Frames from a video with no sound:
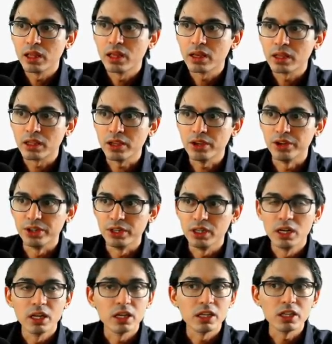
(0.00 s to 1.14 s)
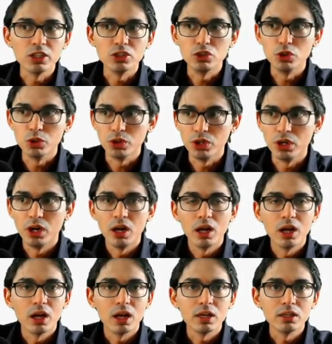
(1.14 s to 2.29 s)
here in your
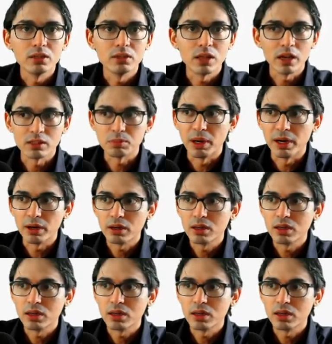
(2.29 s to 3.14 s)
taskbar